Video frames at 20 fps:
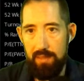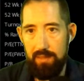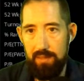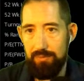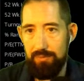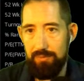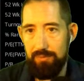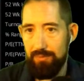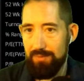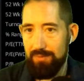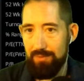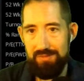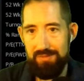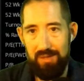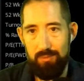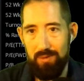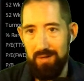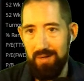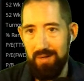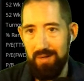to, looks like
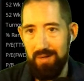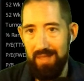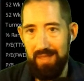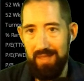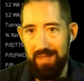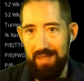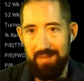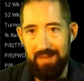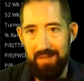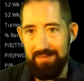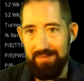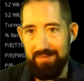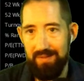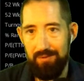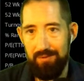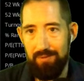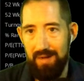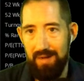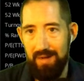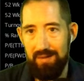we're going to end that day
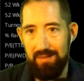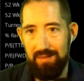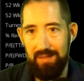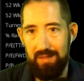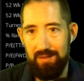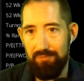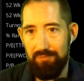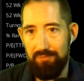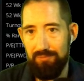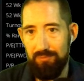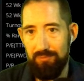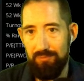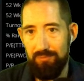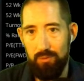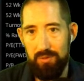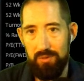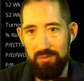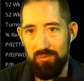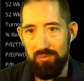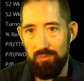right at like
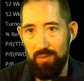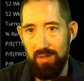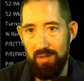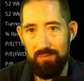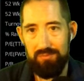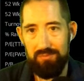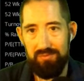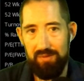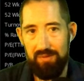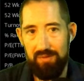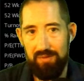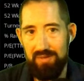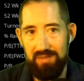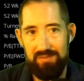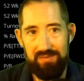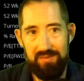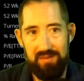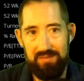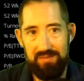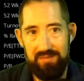
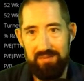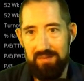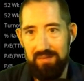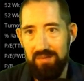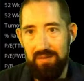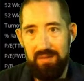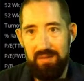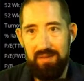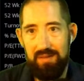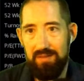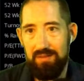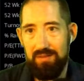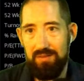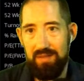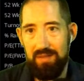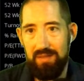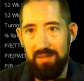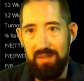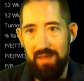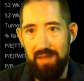412.76. Look
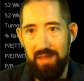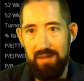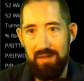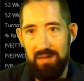at that.